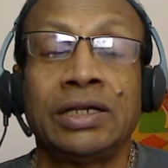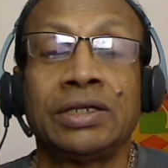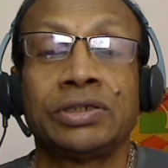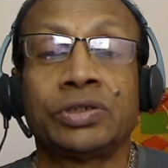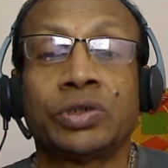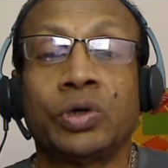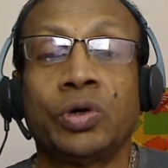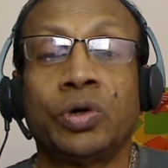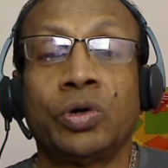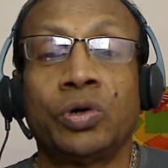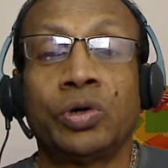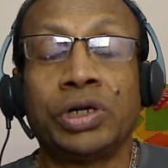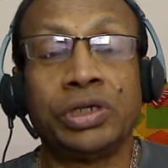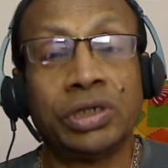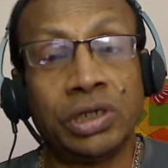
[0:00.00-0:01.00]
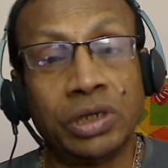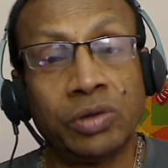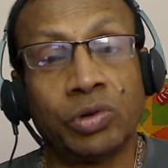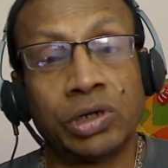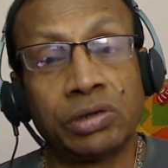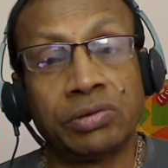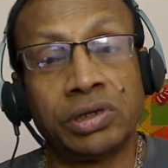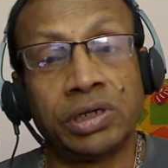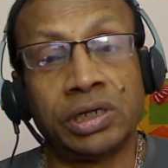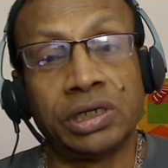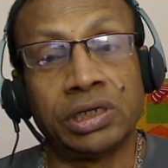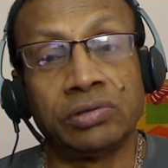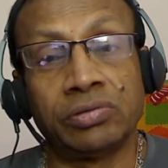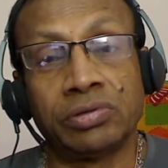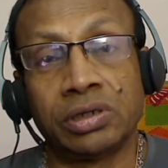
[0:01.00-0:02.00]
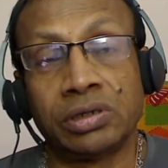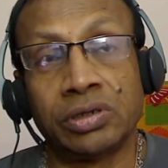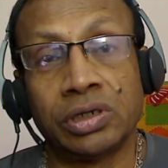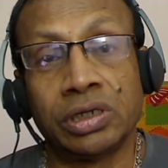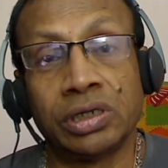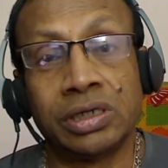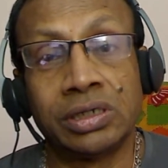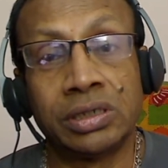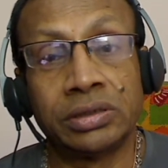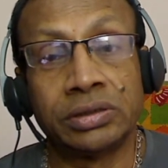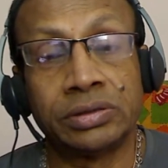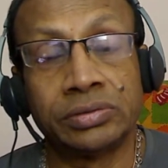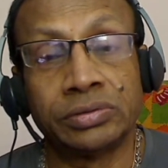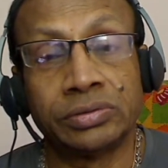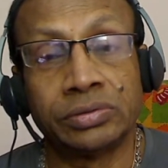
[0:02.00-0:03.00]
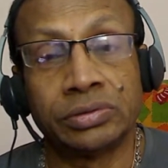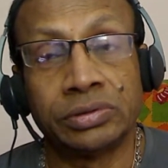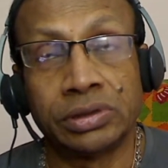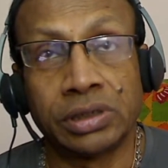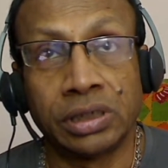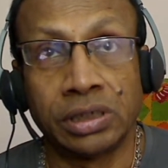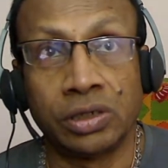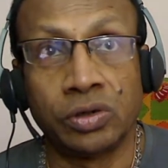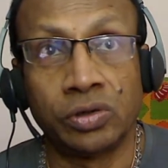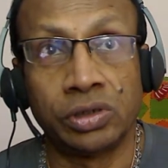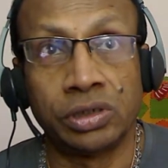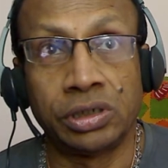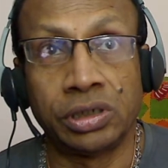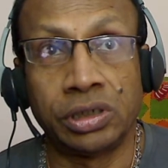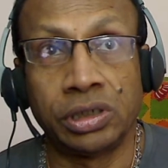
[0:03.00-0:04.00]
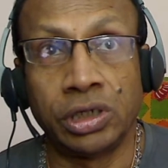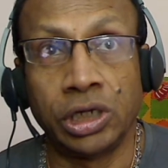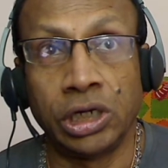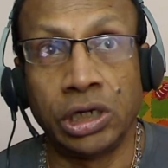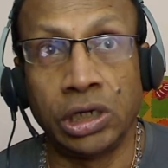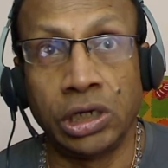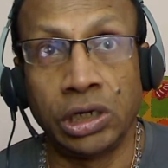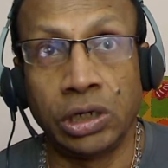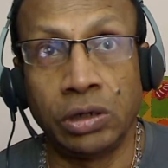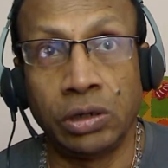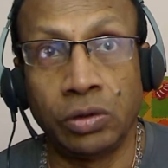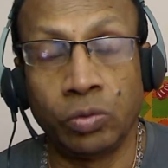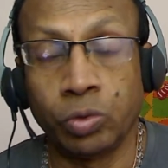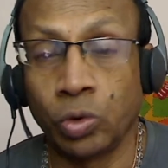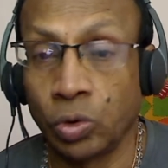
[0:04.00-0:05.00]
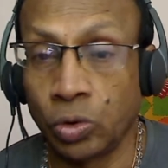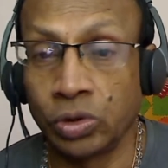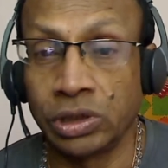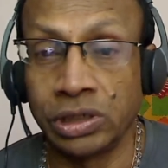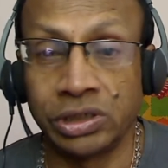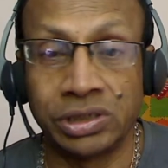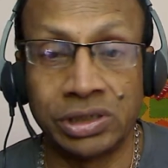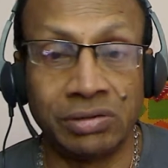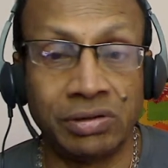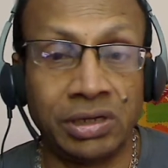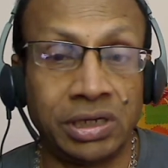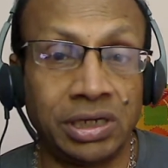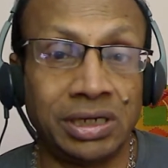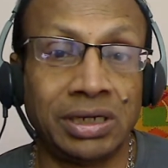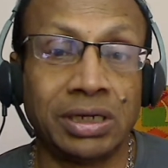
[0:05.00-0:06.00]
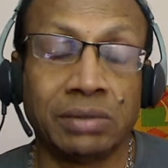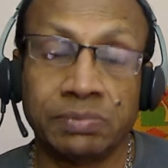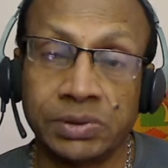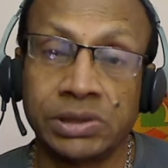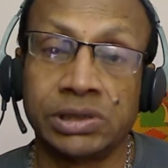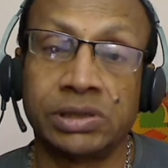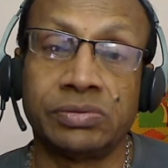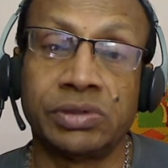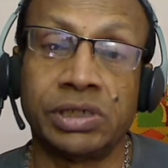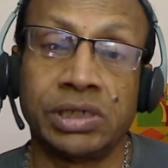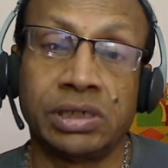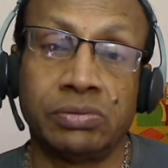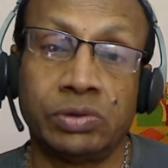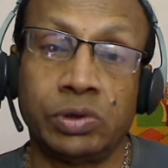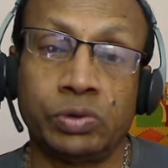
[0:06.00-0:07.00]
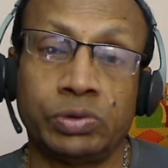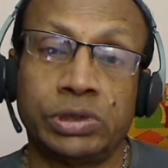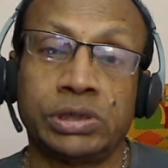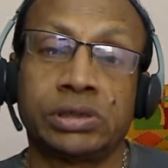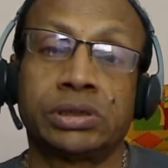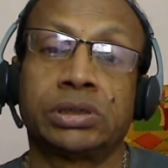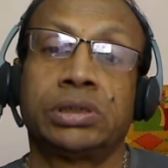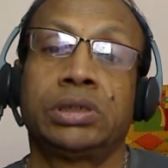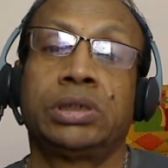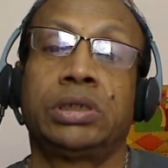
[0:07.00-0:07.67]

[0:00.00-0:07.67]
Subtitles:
So recently what we did is around, I think around 34, that is 17 couples were given to us.